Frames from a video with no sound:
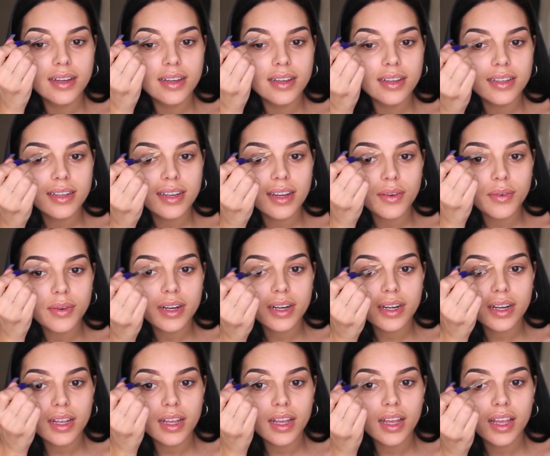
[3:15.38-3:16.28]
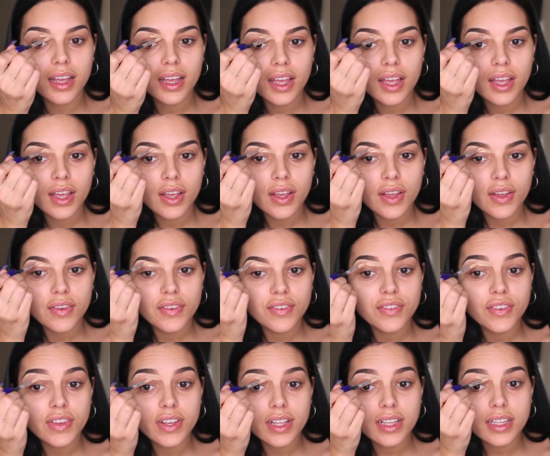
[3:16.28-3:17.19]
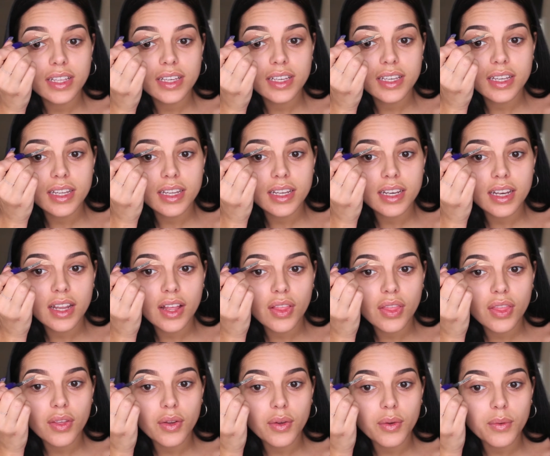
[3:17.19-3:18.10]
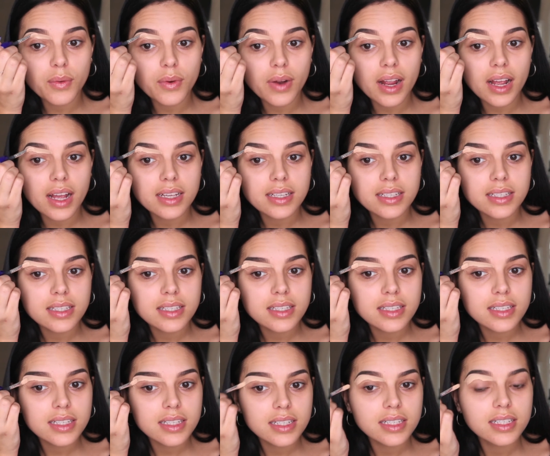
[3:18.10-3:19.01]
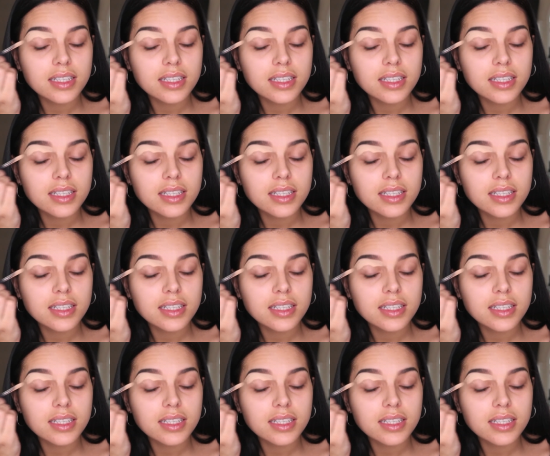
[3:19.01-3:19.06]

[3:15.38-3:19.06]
Now we're gonna fill in the rest.